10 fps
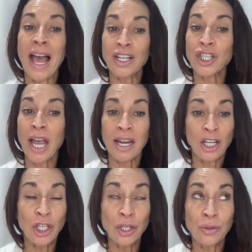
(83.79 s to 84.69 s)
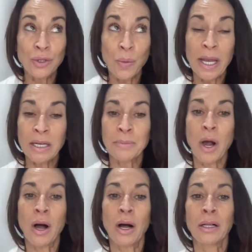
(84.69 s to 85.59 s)
actually had a huge wake-up
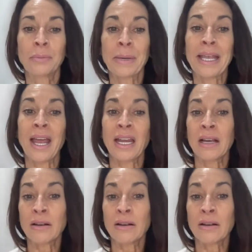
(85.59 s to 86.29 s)
call by getting